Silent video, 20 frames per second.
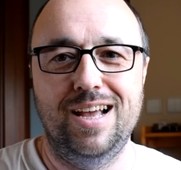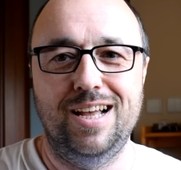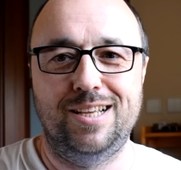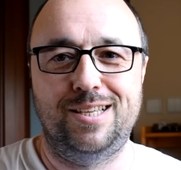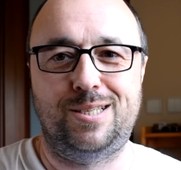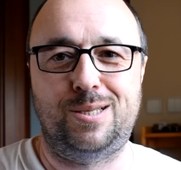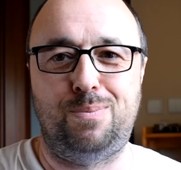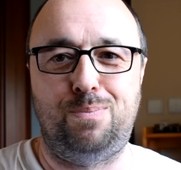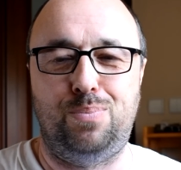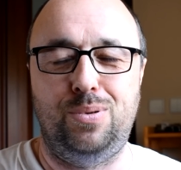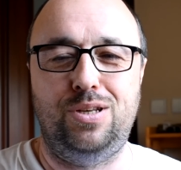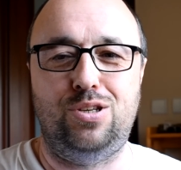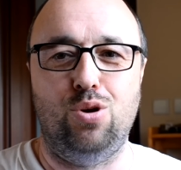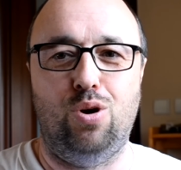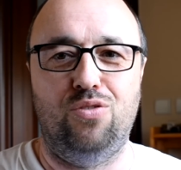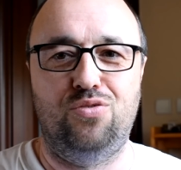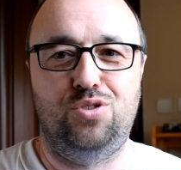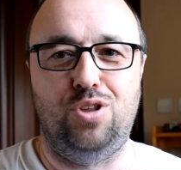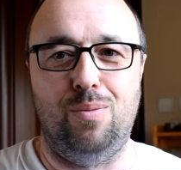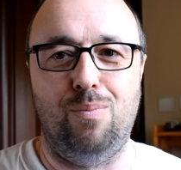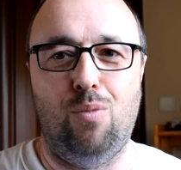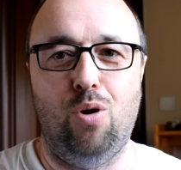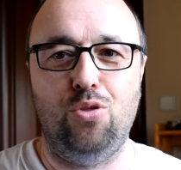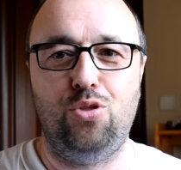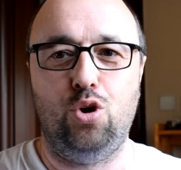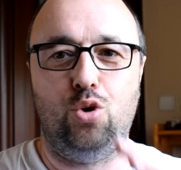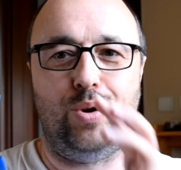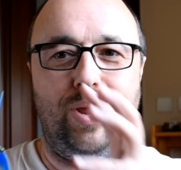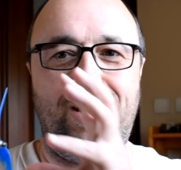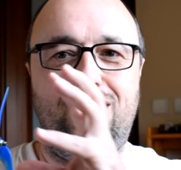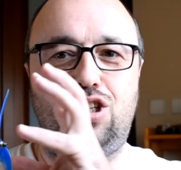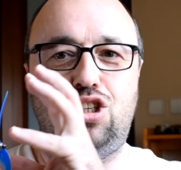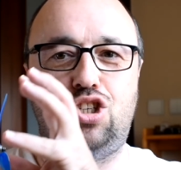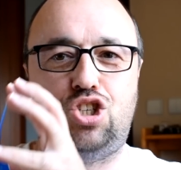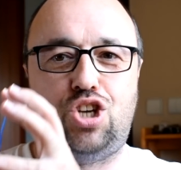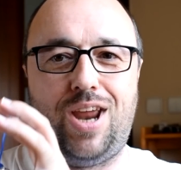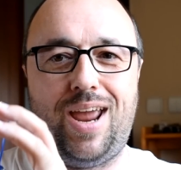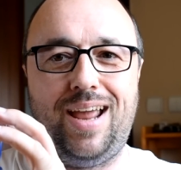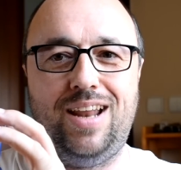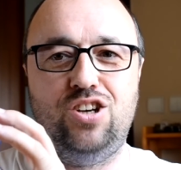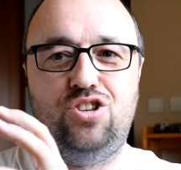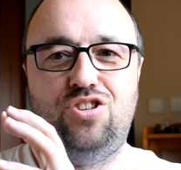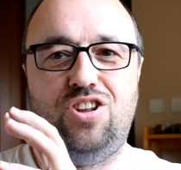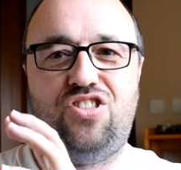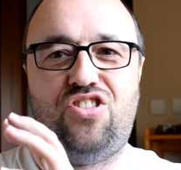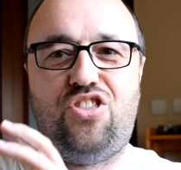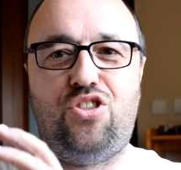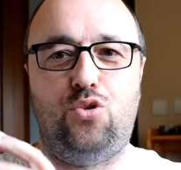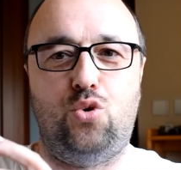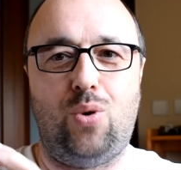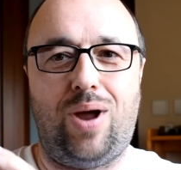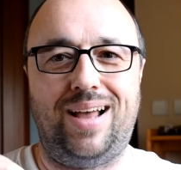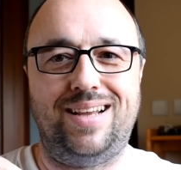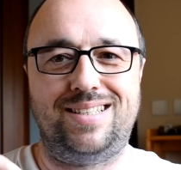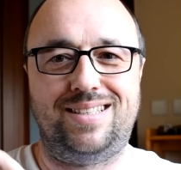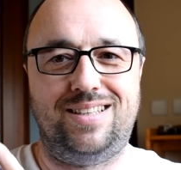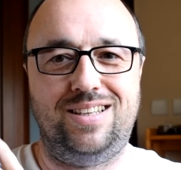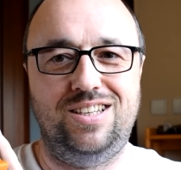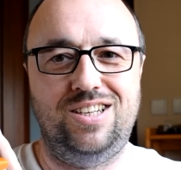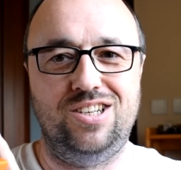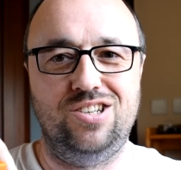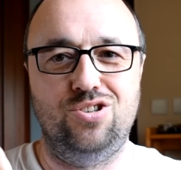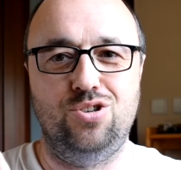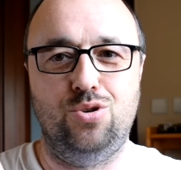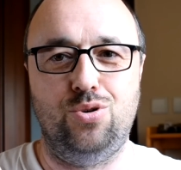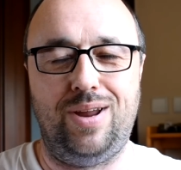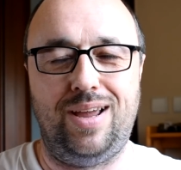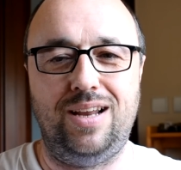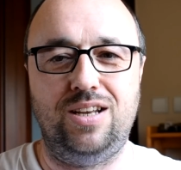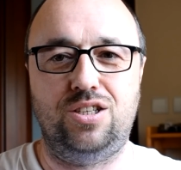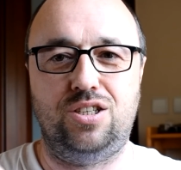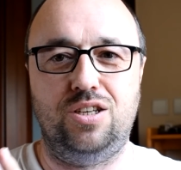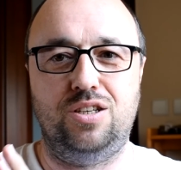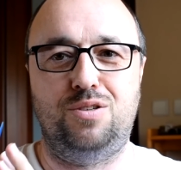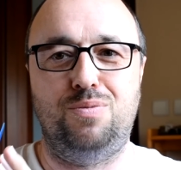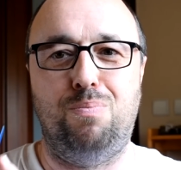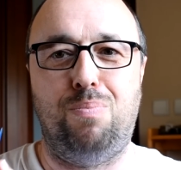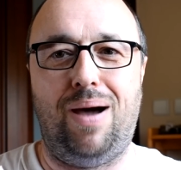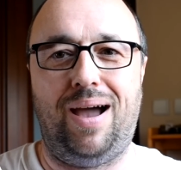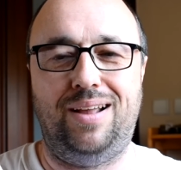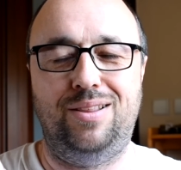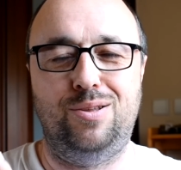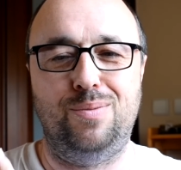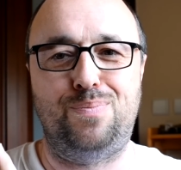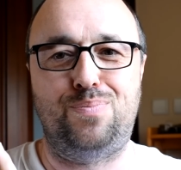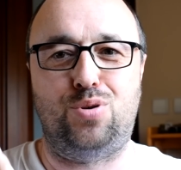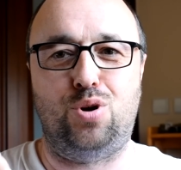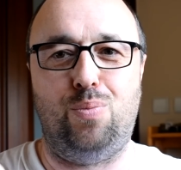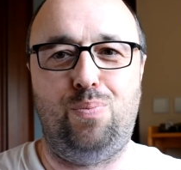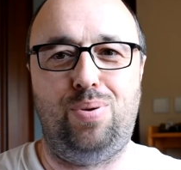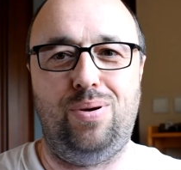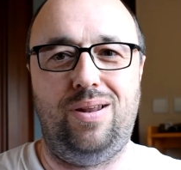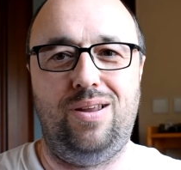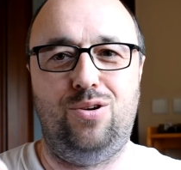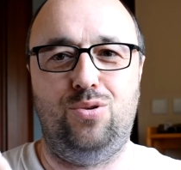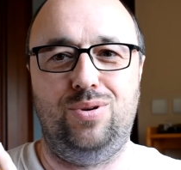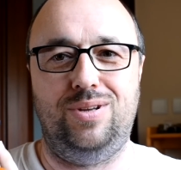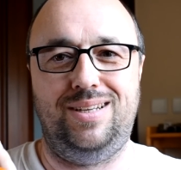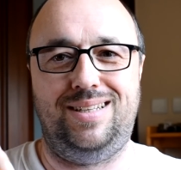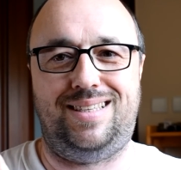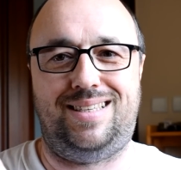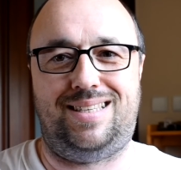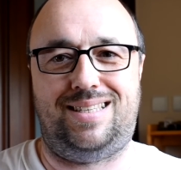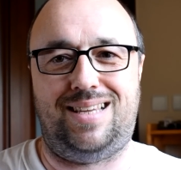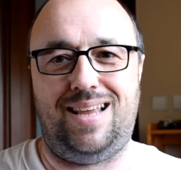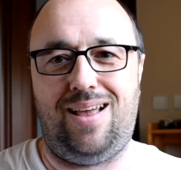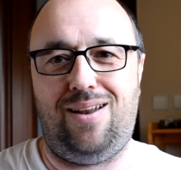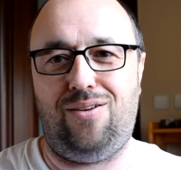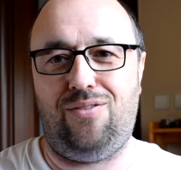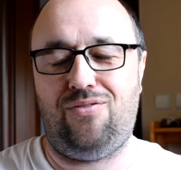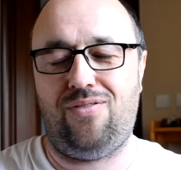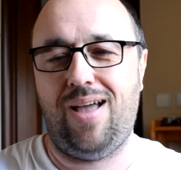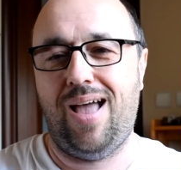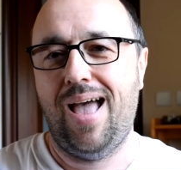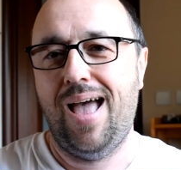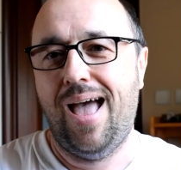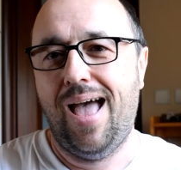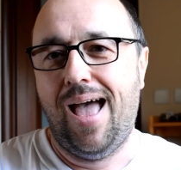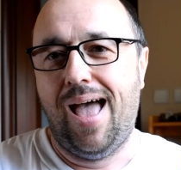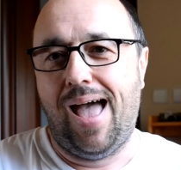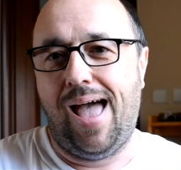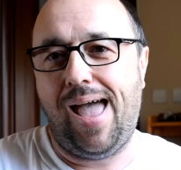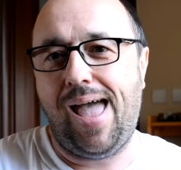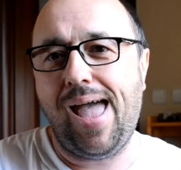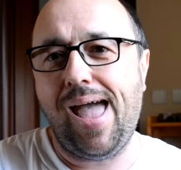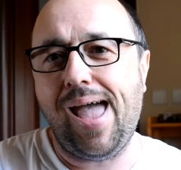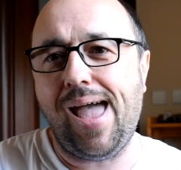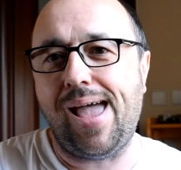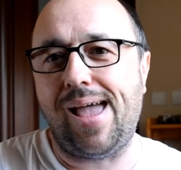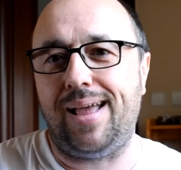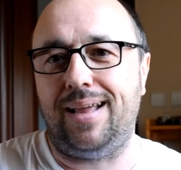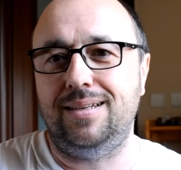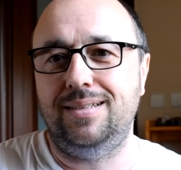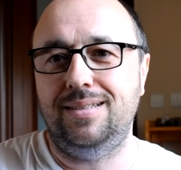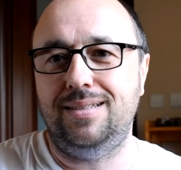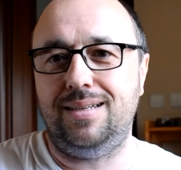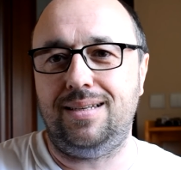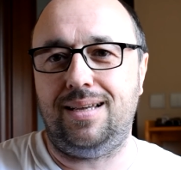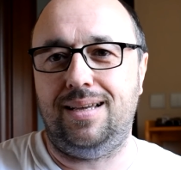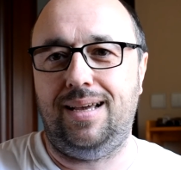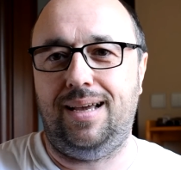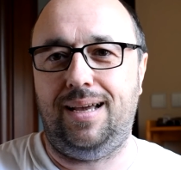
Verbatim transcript: speed of the motor and change the thrust generated by the propeller itself. And... Uh,